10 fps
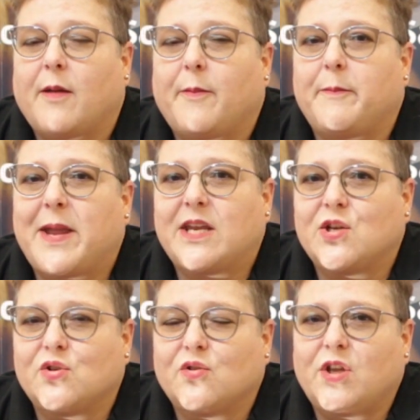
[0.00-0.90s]
Making
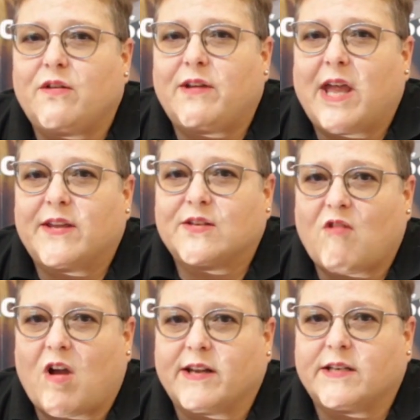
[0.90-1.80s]
sure that you get this
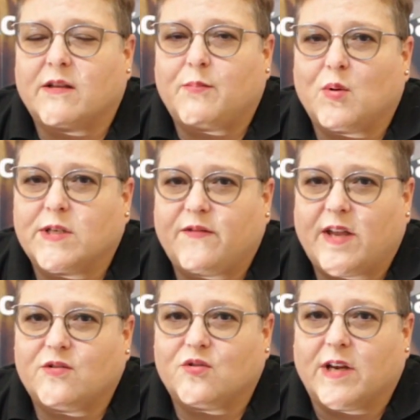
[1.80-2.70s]
right at the point of
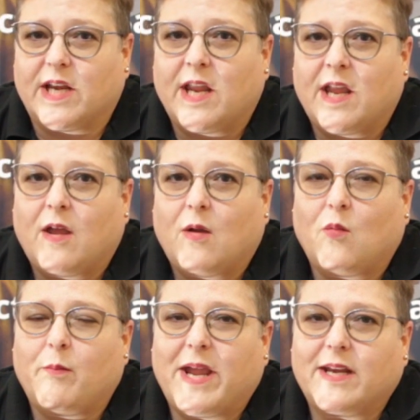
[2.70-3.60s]
entry
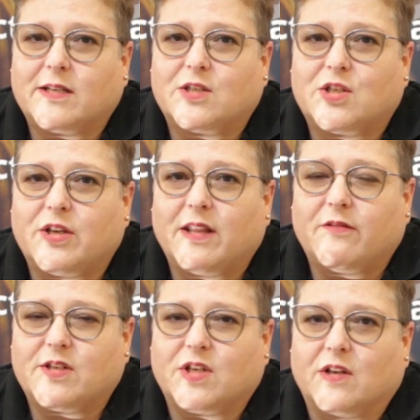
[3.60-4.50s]
will make doing the
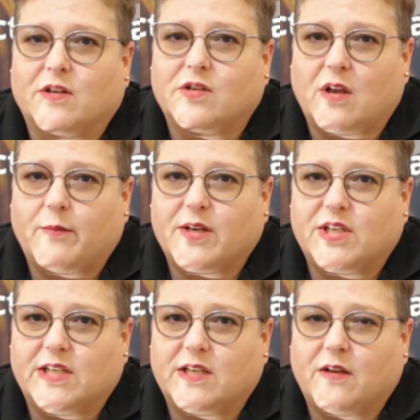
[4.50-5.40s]
return so much
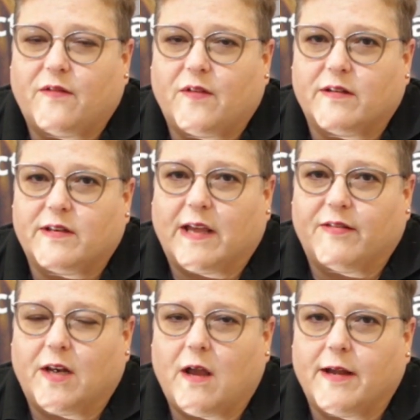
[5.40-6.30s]
easier further down
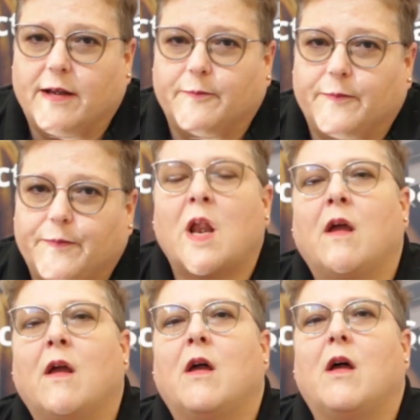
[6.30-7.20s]
the line.
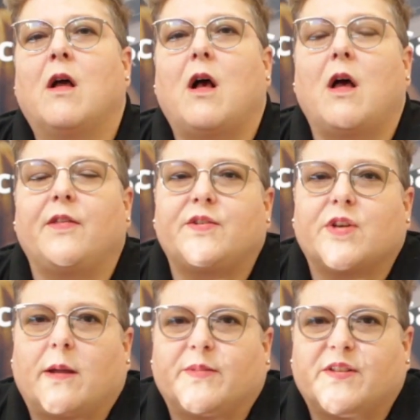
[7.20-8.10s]
Other
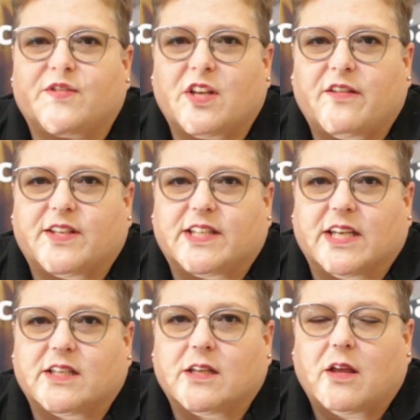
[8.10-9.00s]
types of
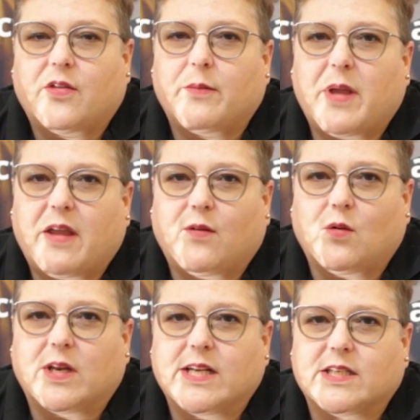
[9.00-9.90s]
services that may
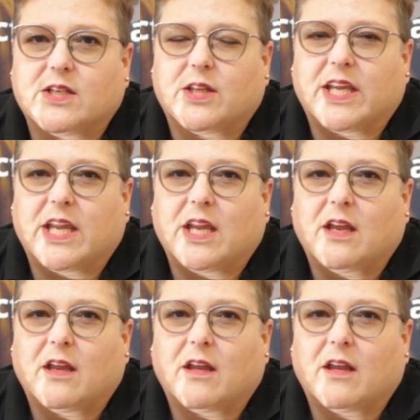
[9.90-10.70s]
fall into the